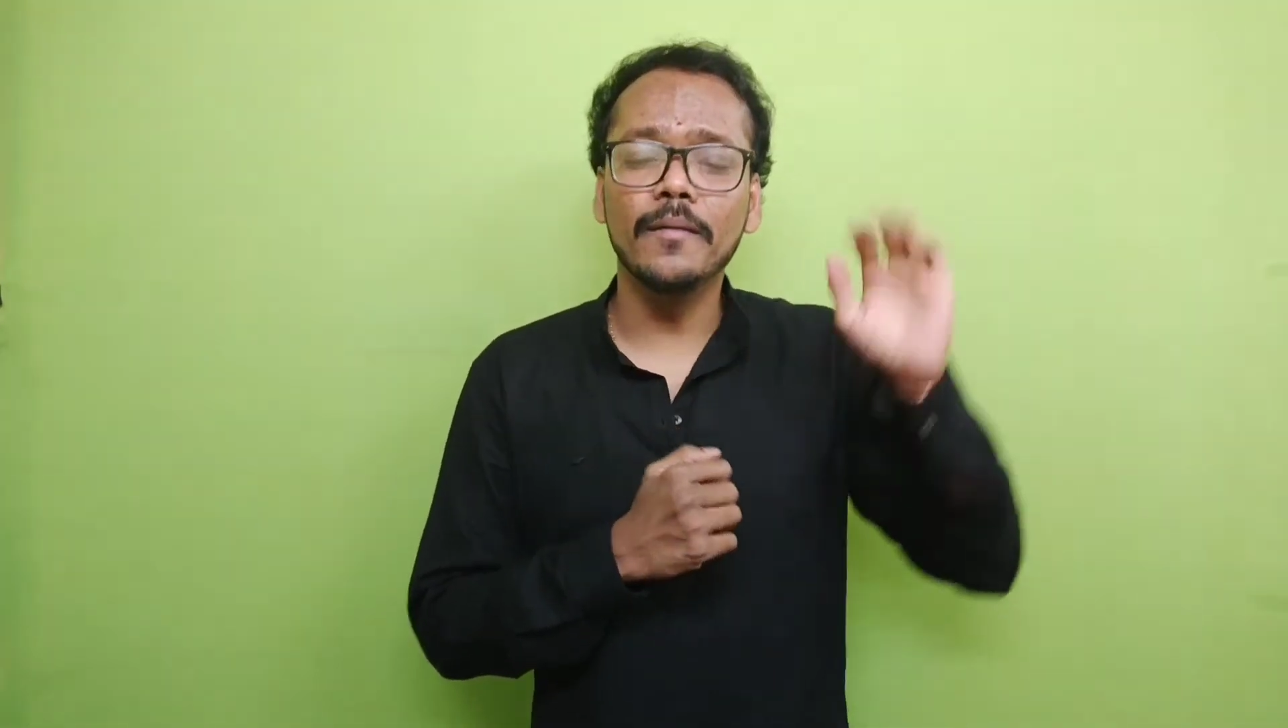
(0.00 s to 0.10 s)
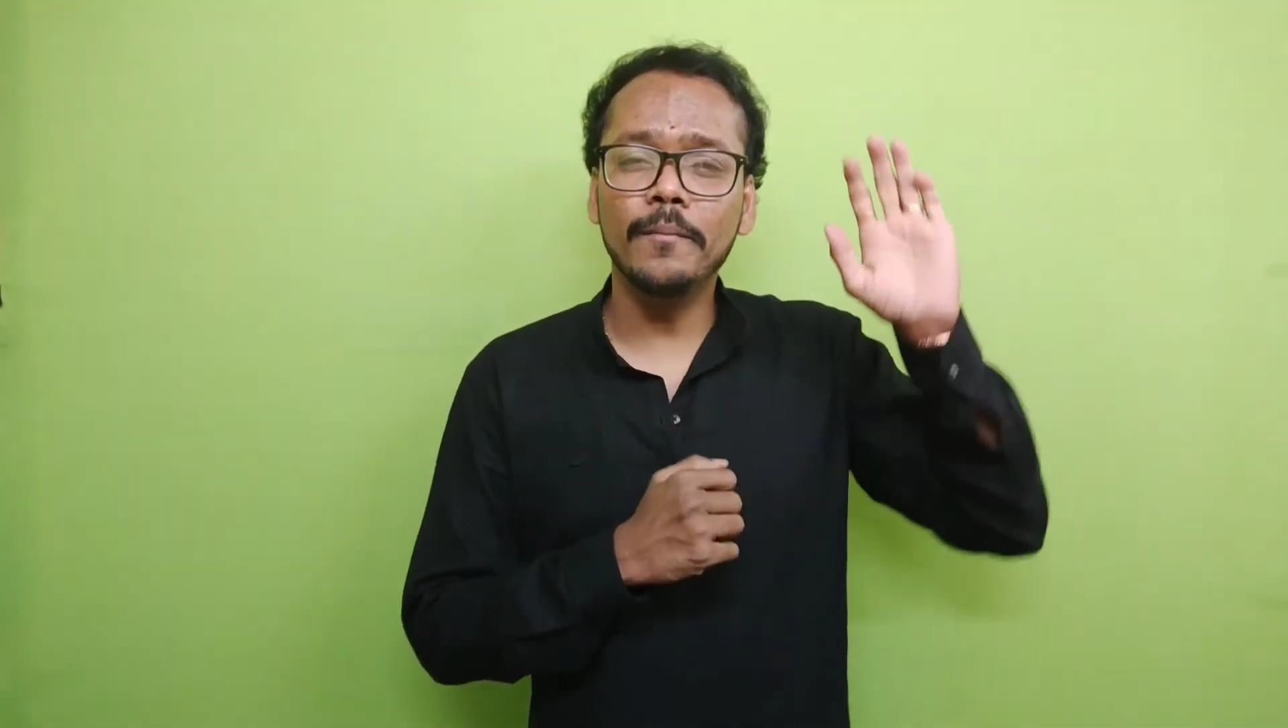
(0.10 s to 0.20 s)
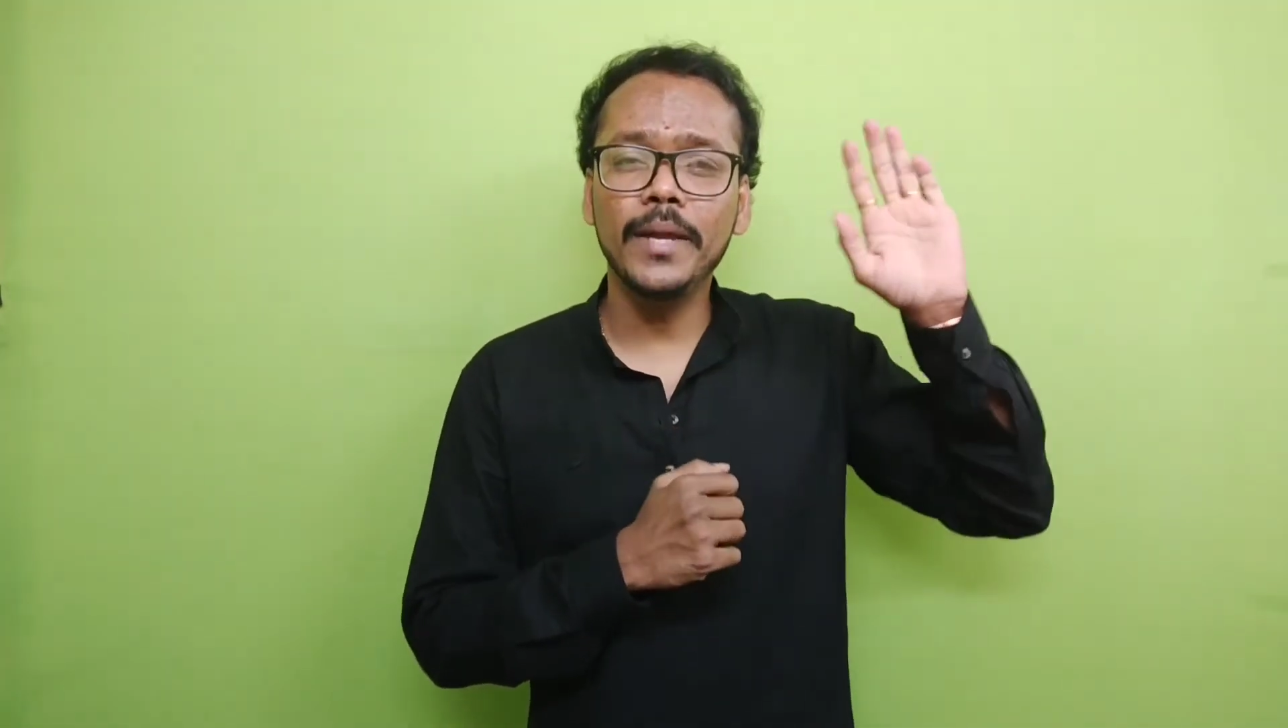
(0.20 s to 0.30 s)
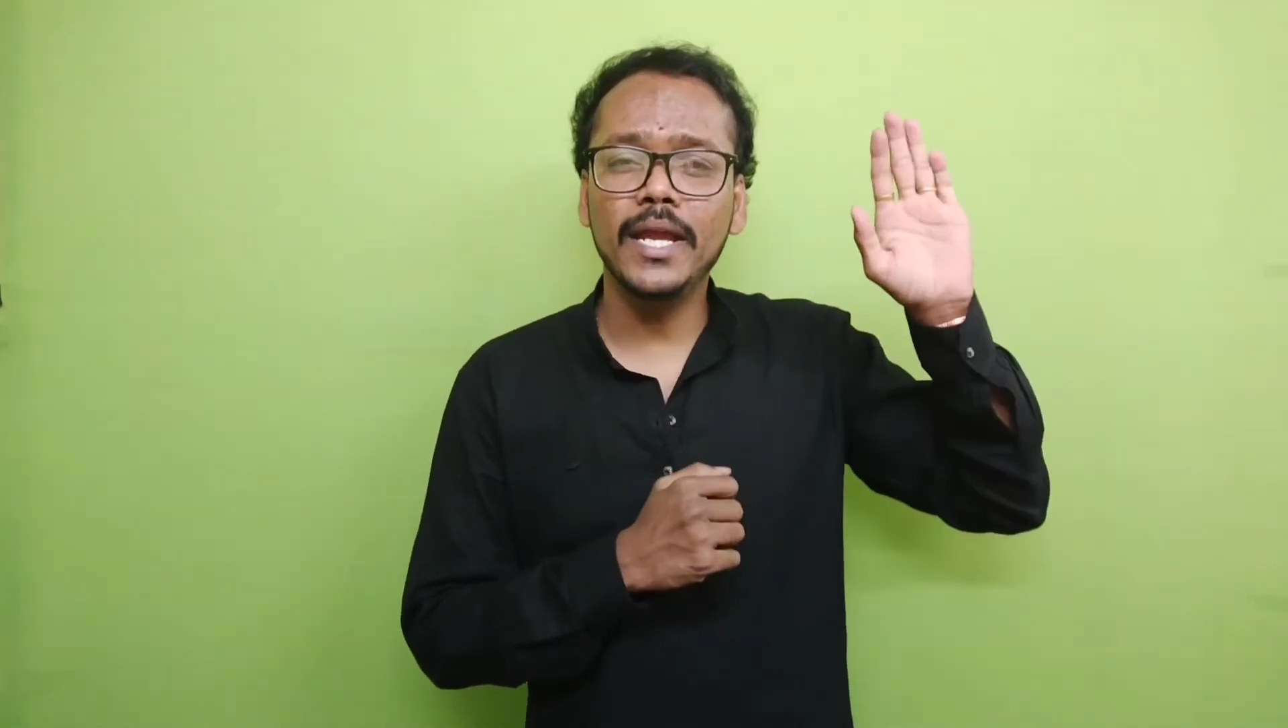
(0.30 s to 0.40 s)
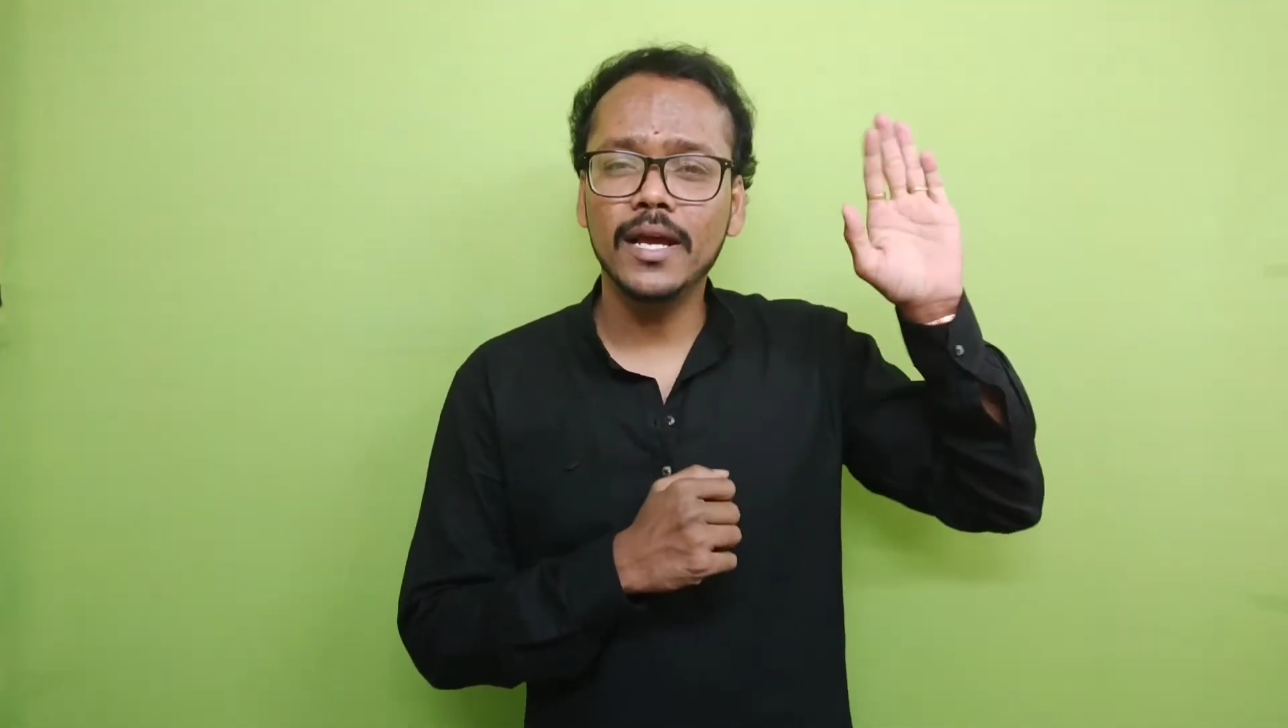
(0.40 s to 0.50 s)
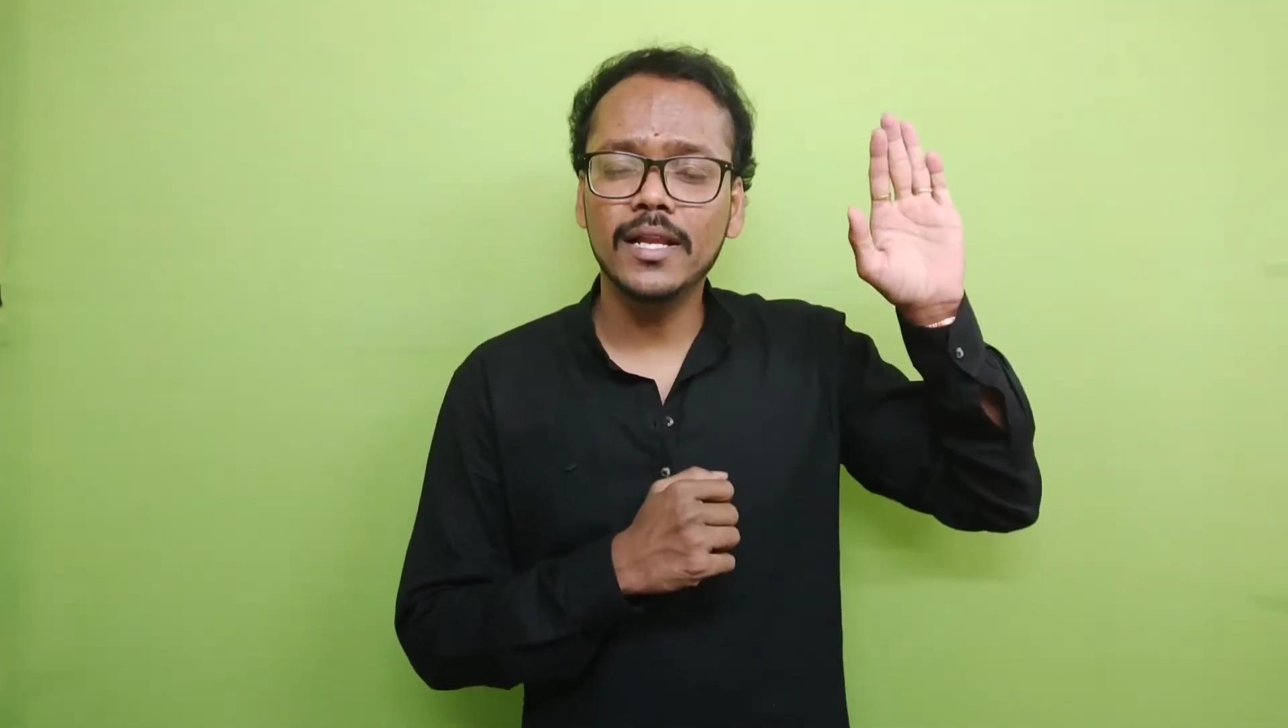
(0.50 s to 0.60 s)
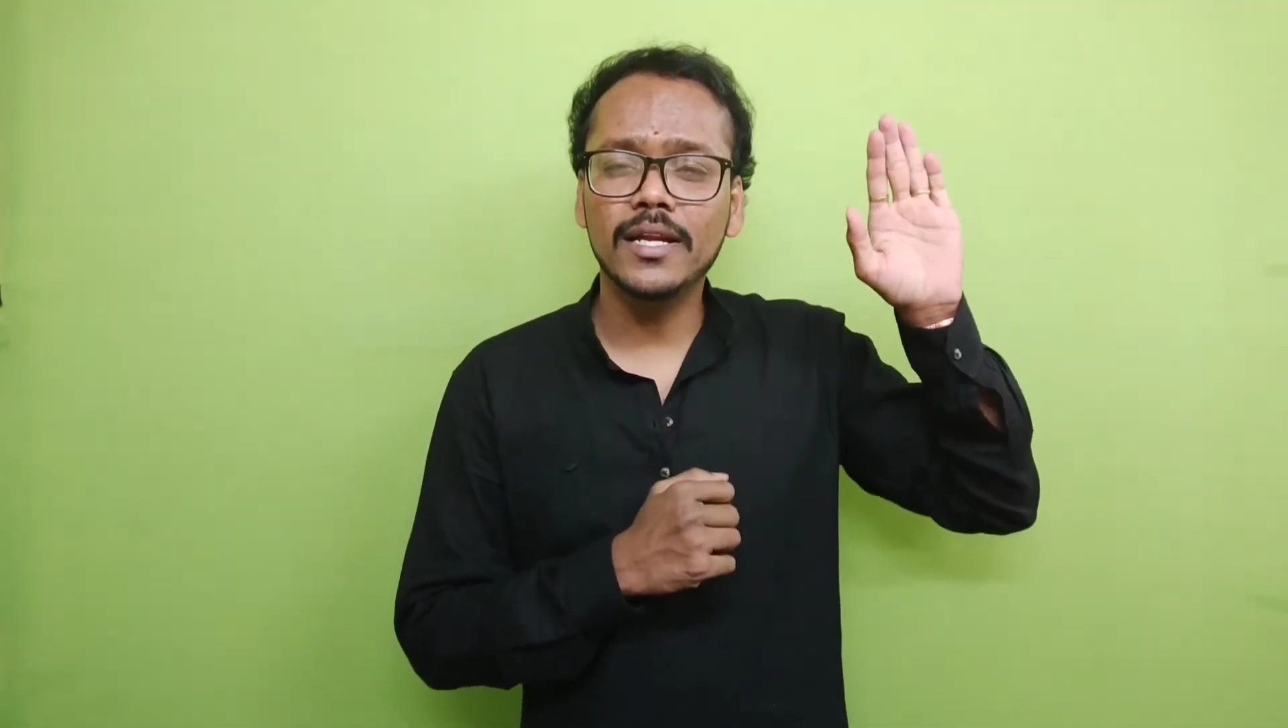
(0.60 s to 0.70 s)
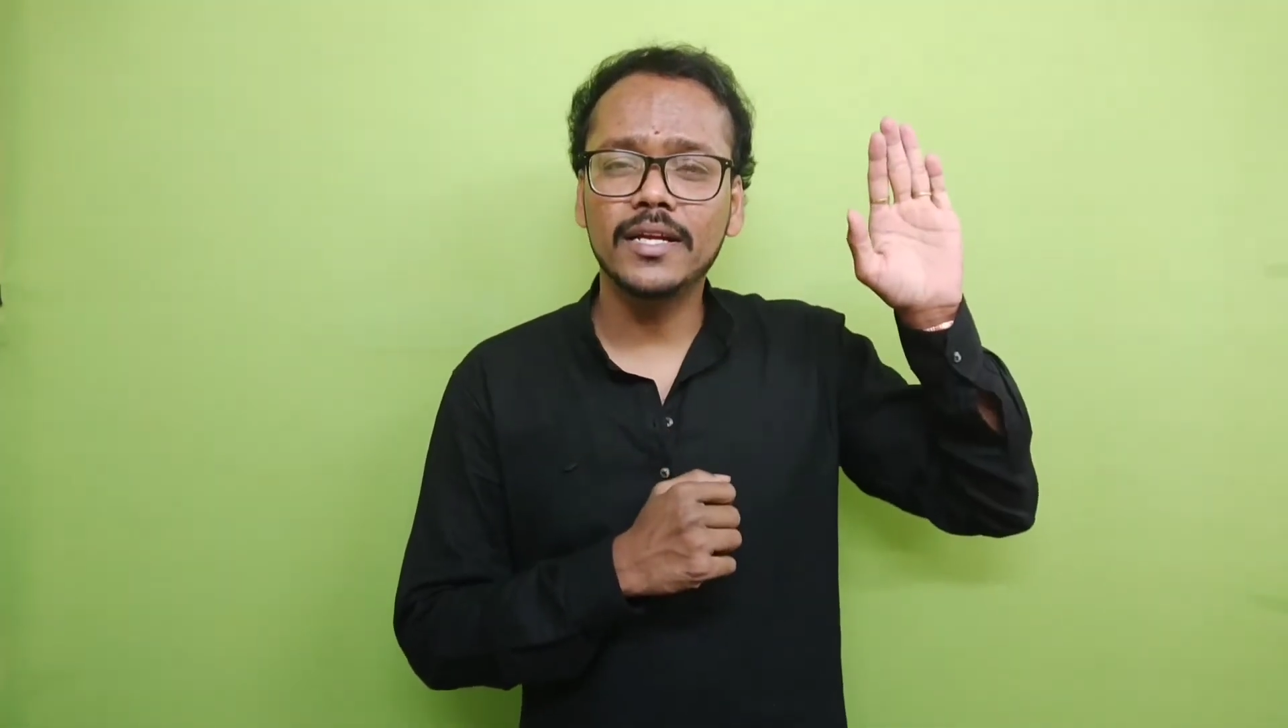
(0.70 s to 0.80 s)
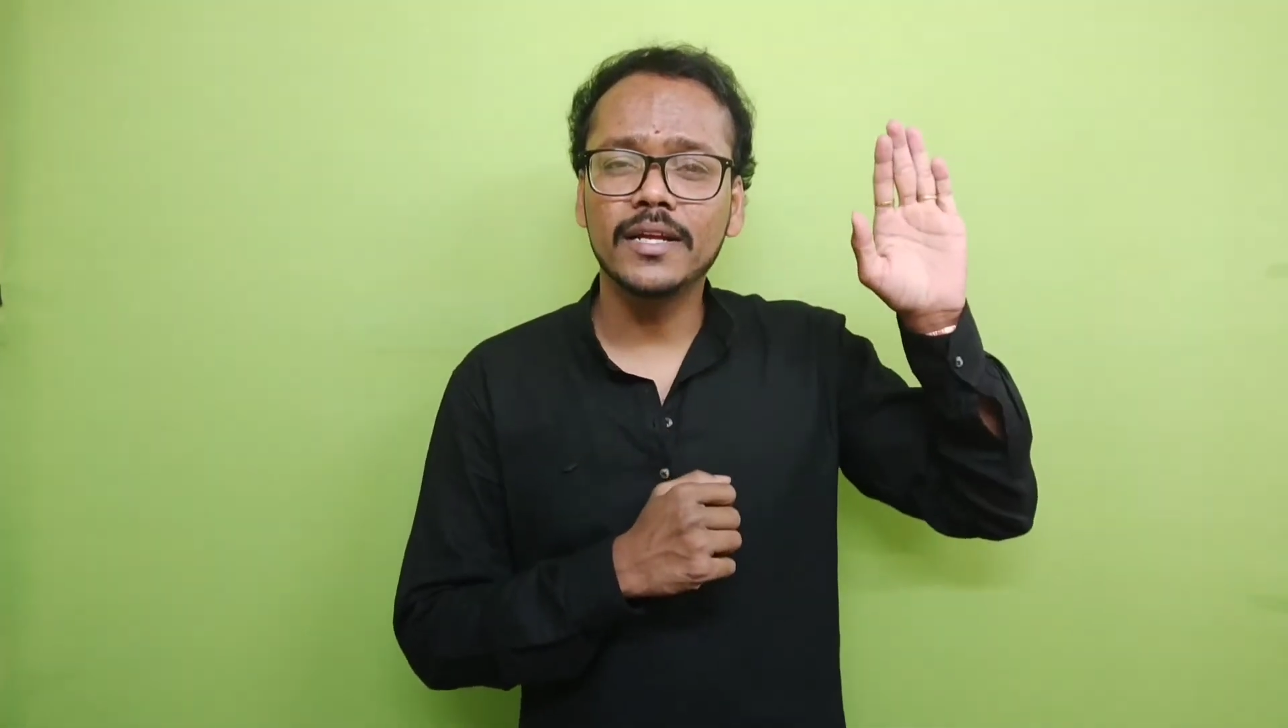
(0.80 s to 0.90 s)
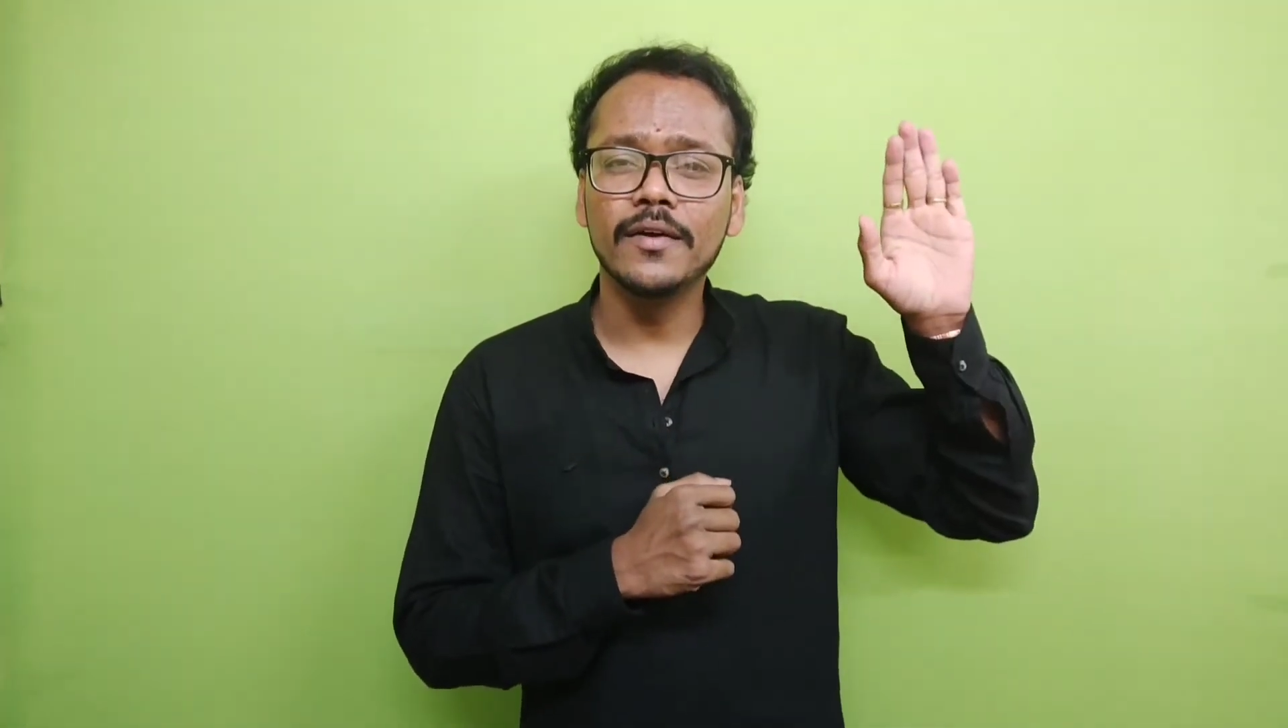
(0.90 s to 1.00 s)
Be
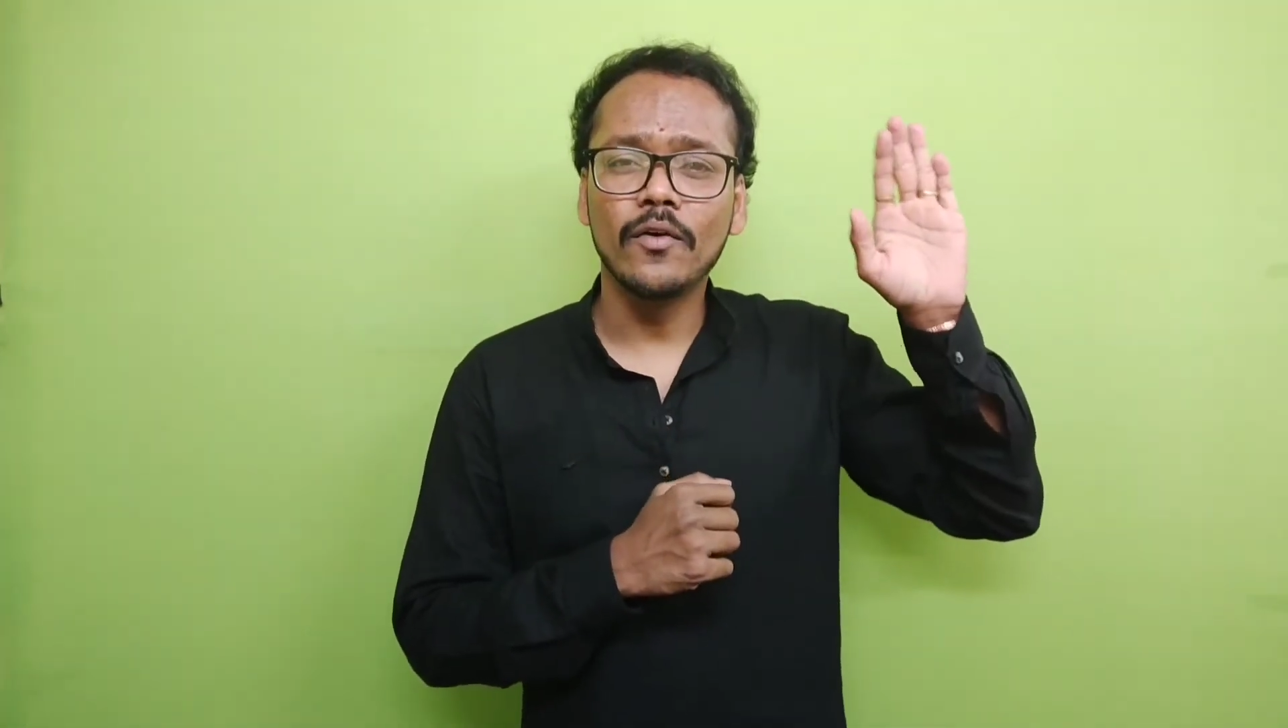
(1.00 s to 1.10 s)
alert,